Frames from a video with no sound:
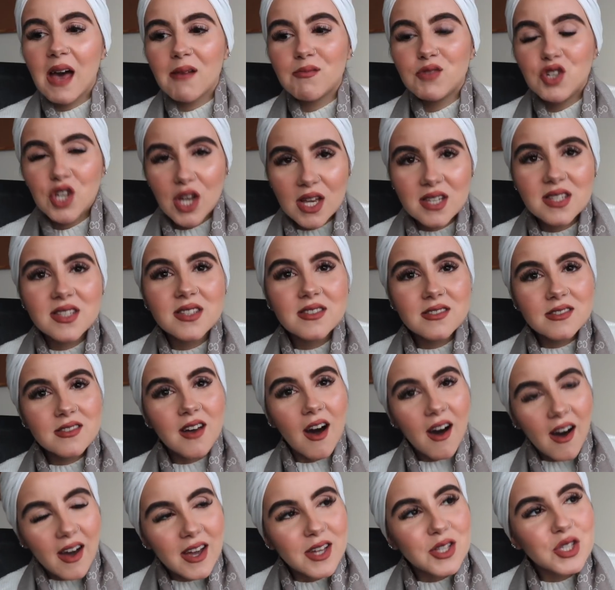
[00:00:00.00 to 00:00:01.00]
She is
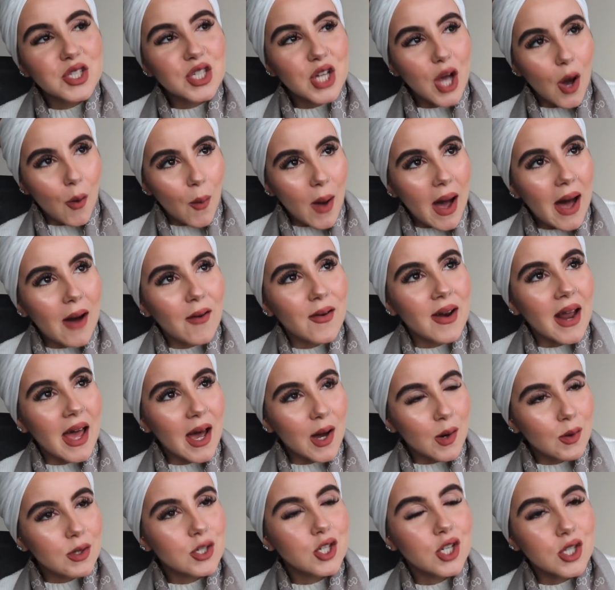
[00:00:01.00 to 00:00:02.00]
starting to go out
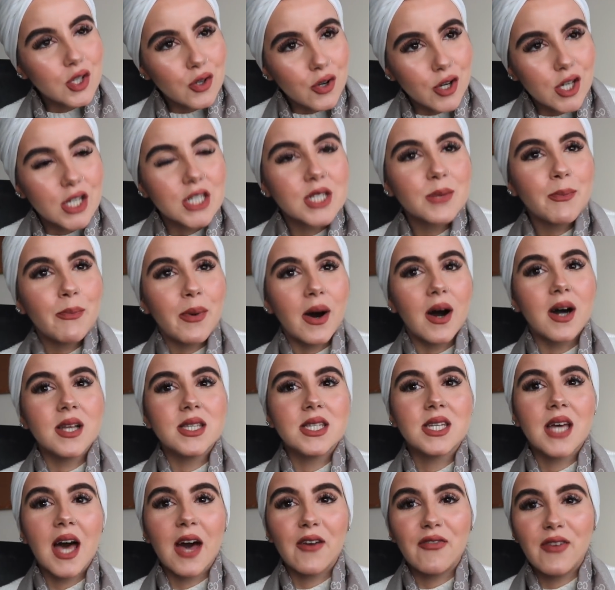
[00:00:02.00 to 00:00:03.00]
now, which is good,
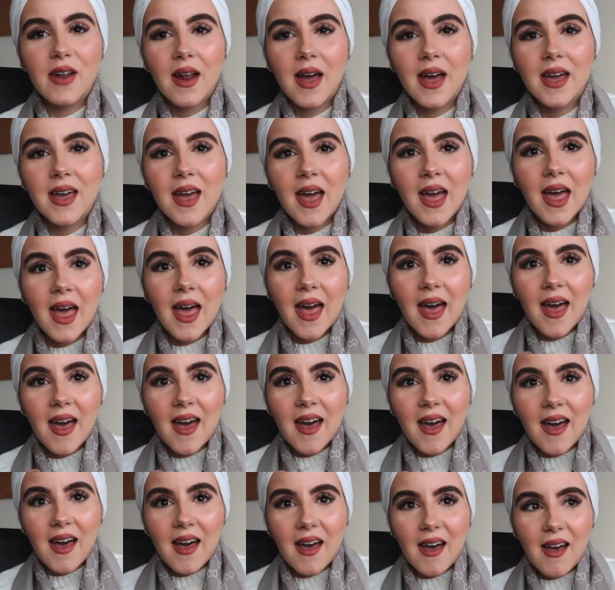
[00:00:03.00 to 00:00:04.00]
but I feel like
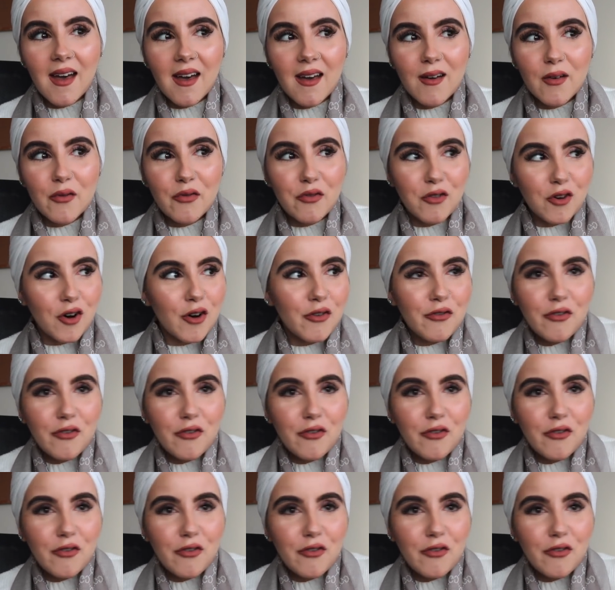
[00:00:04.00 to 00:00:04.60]
for